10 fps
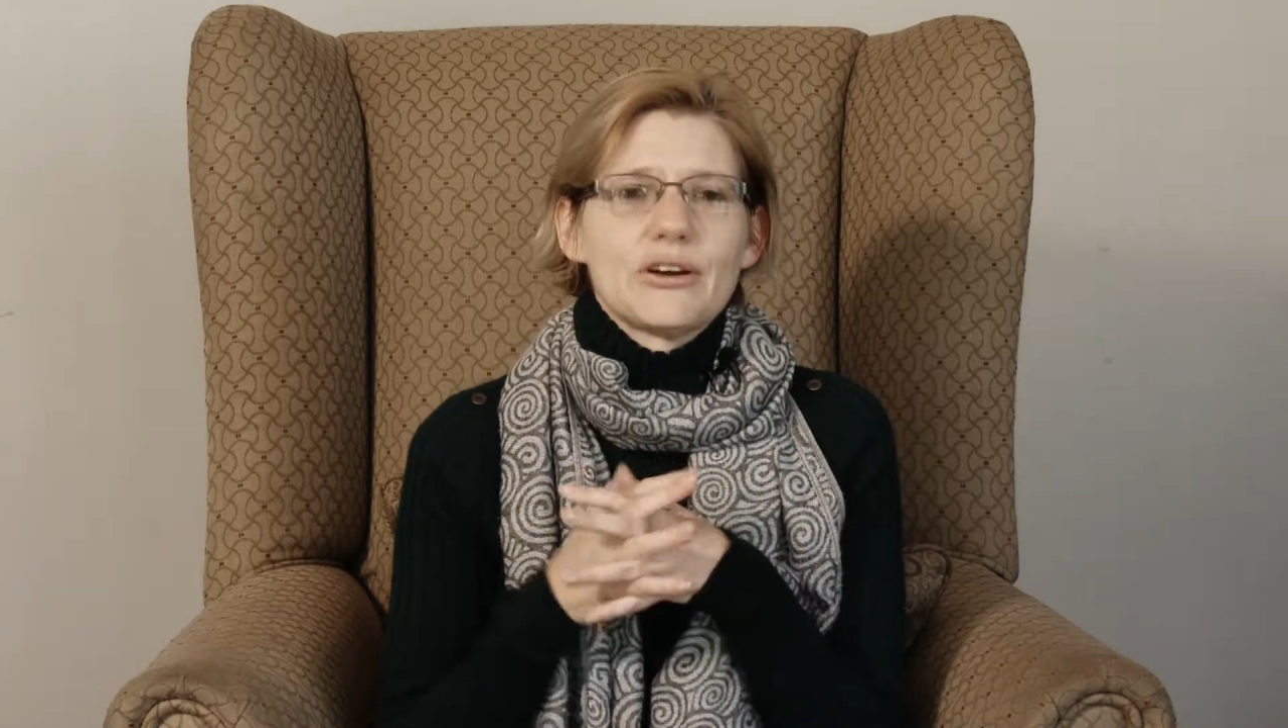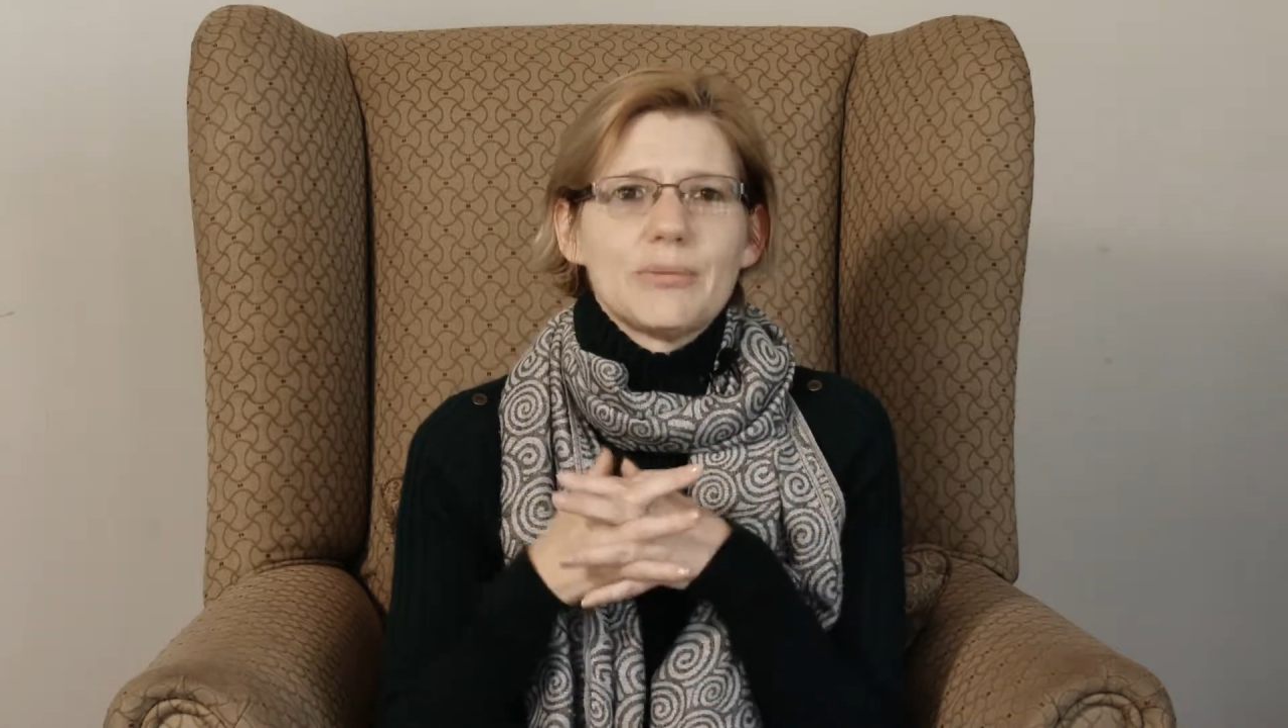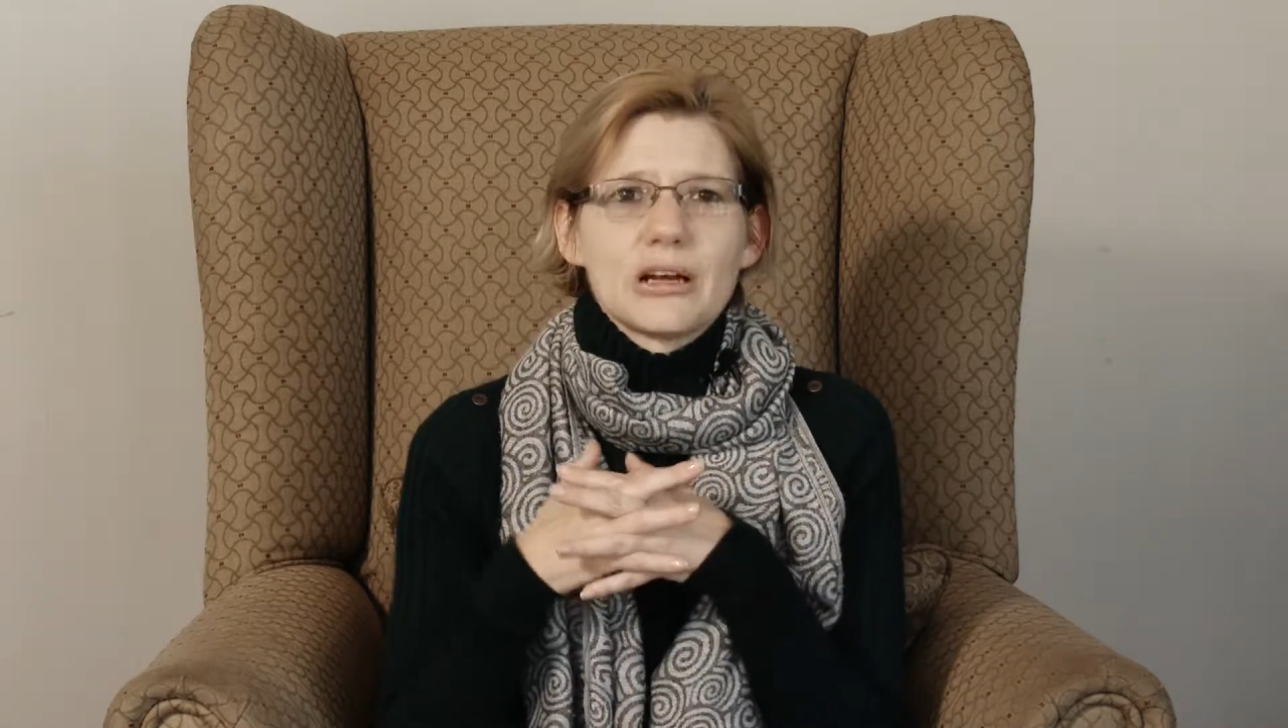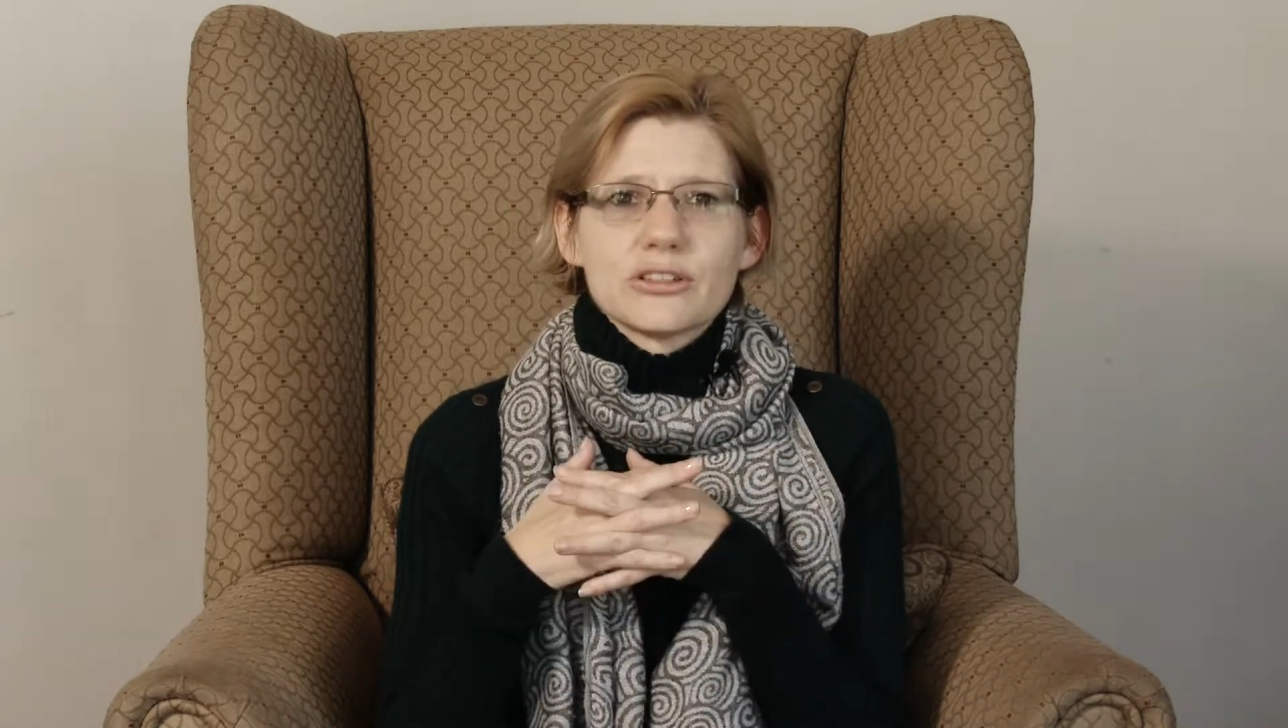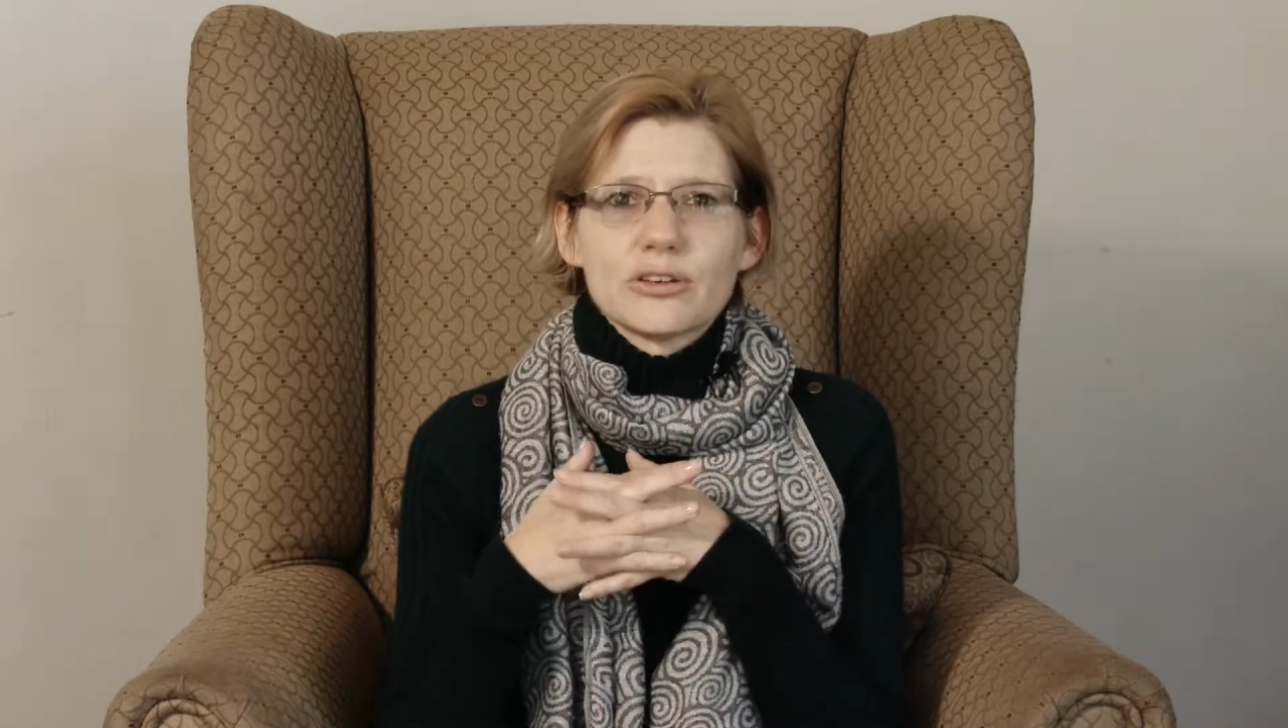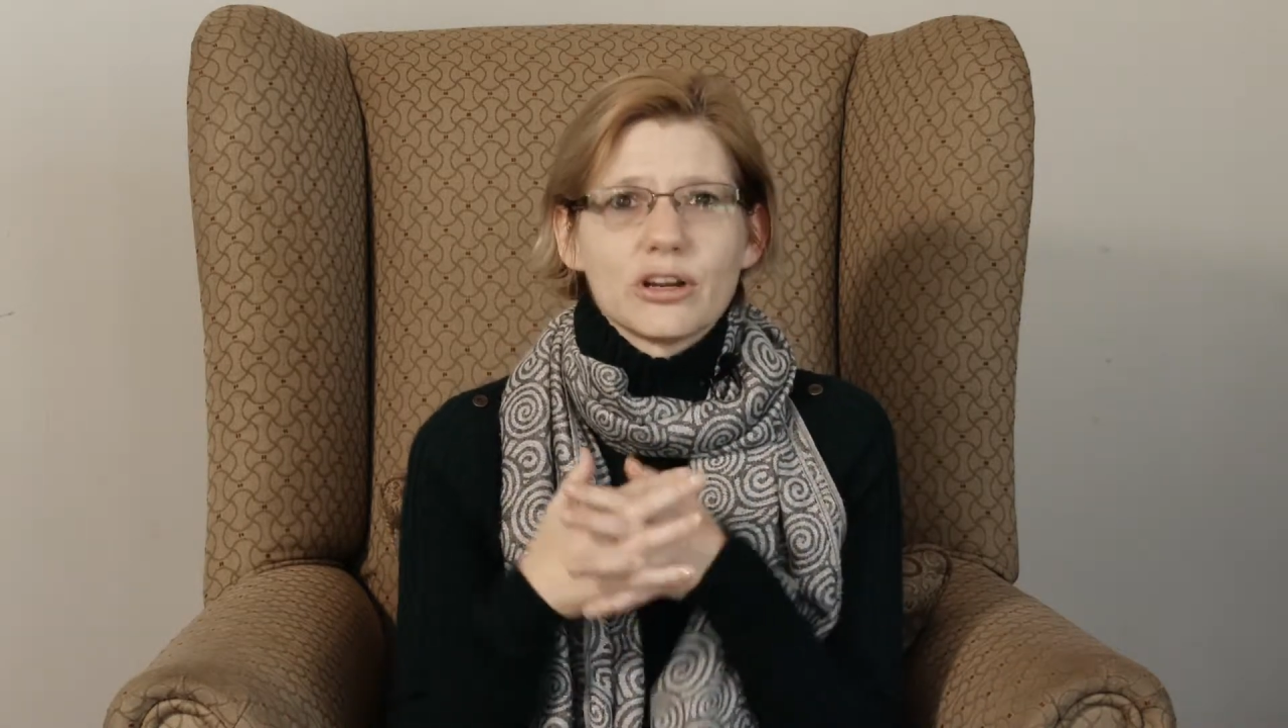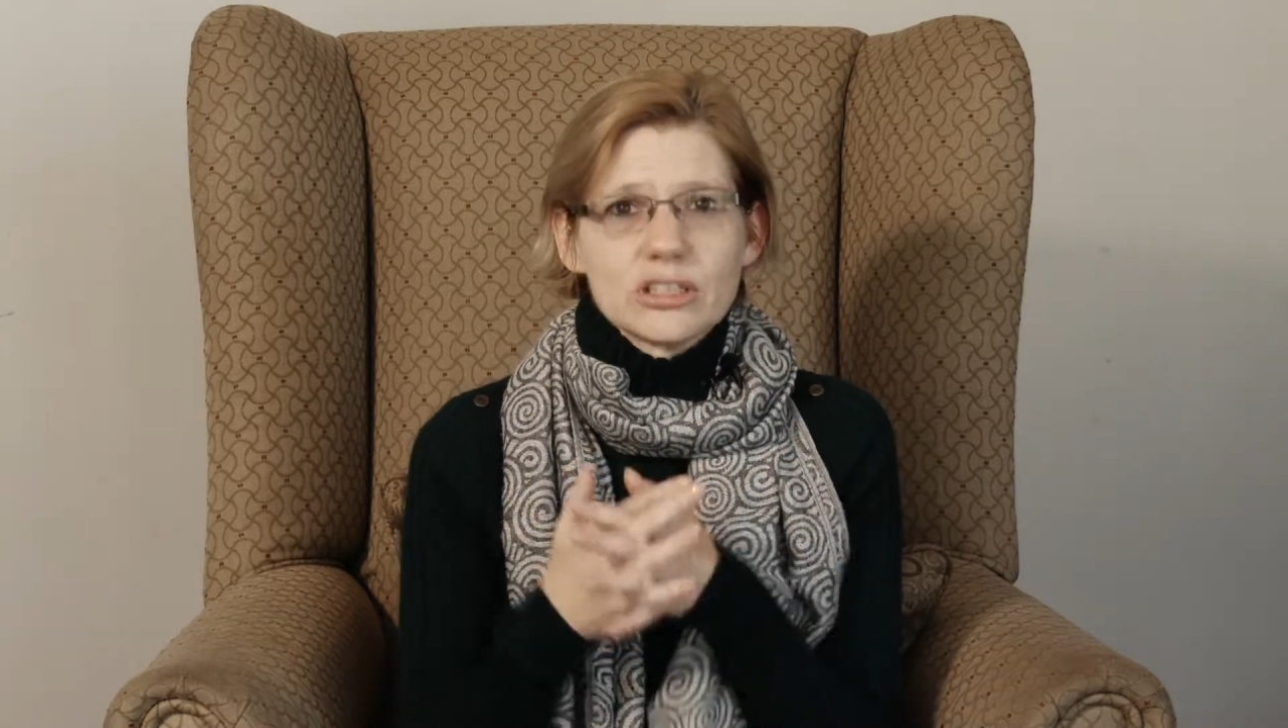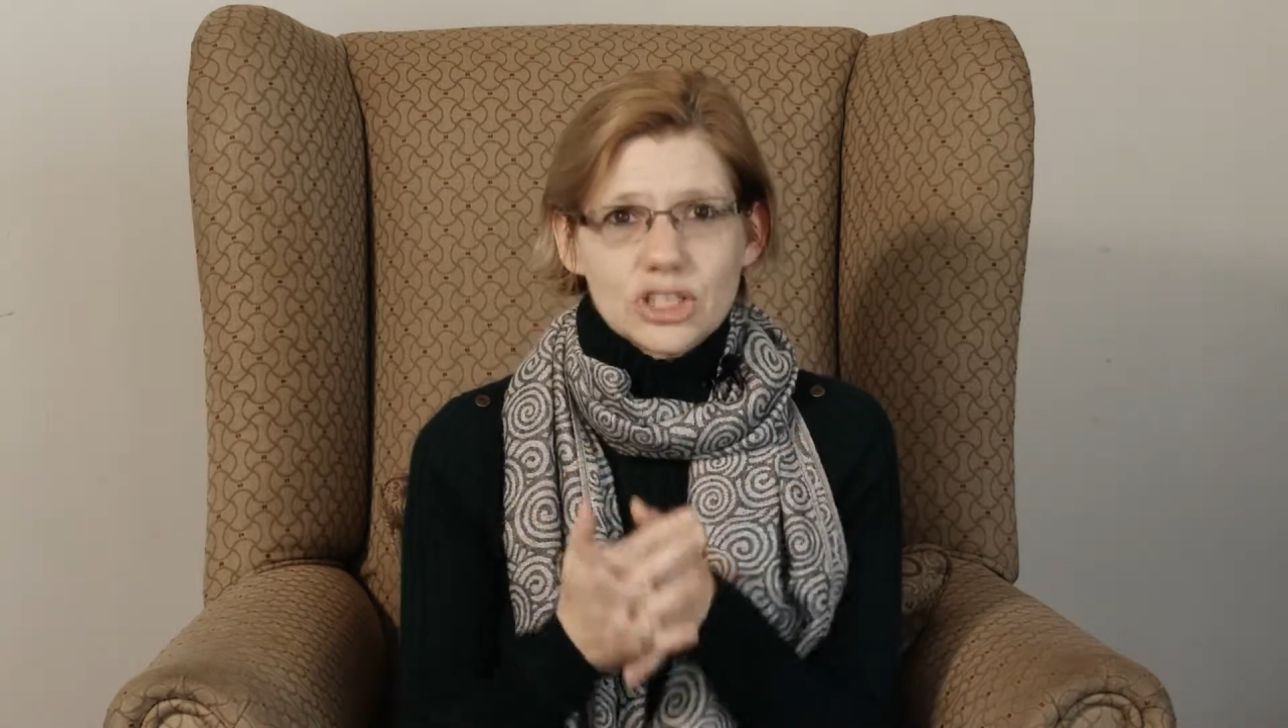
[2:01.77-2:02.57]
amount around